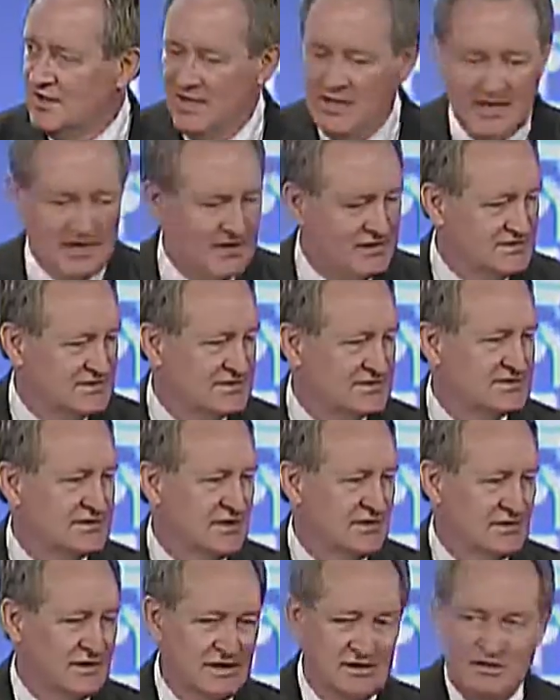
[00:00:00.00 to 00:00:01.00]
As
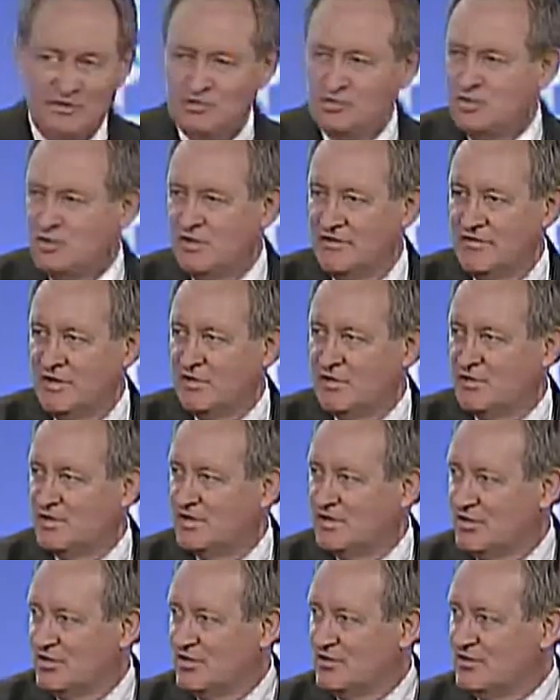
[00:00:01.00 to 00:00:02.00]
we have
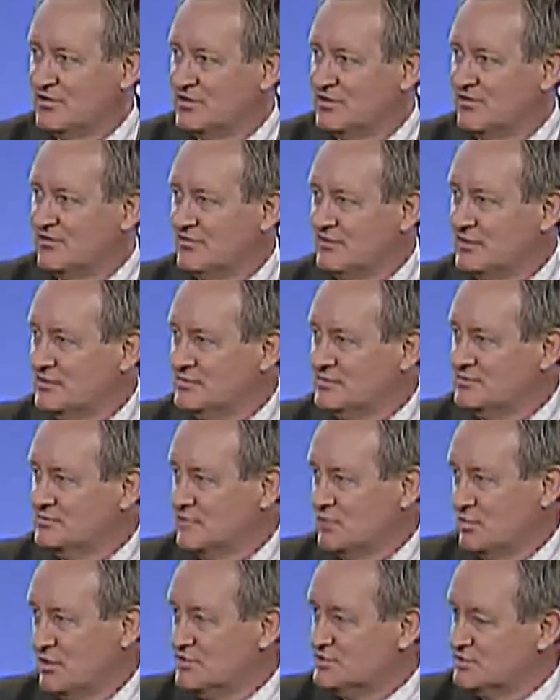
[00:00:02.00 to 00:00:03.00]
already heard from
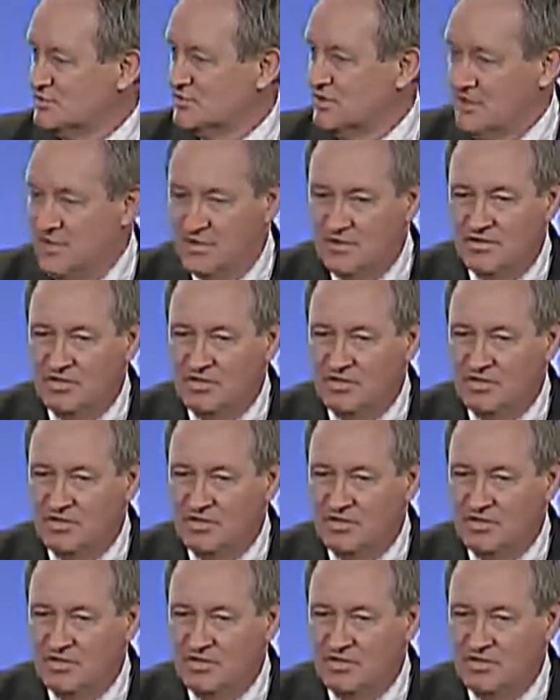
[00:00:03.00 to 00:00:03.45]
Richard,